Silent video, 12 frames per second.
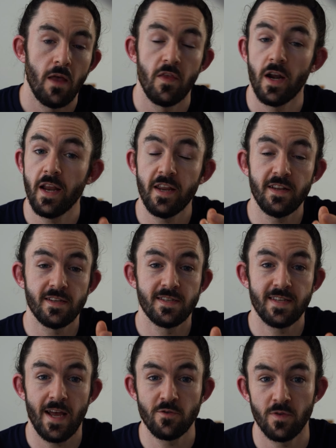and then I need to
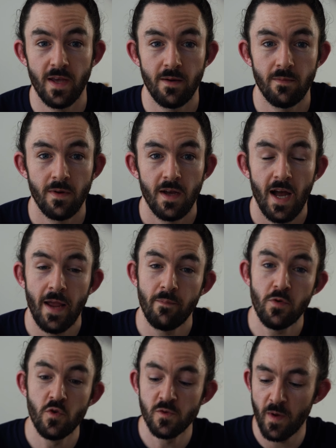schedule them, I
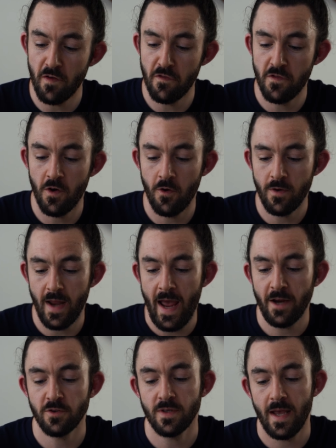use my phone
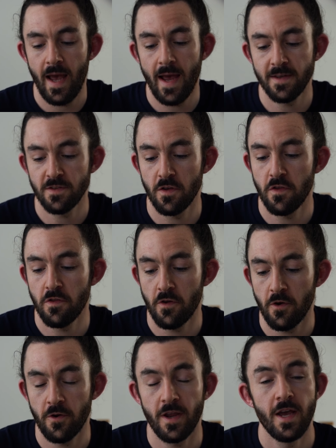actually as the
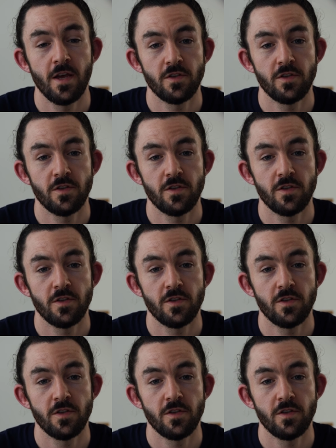third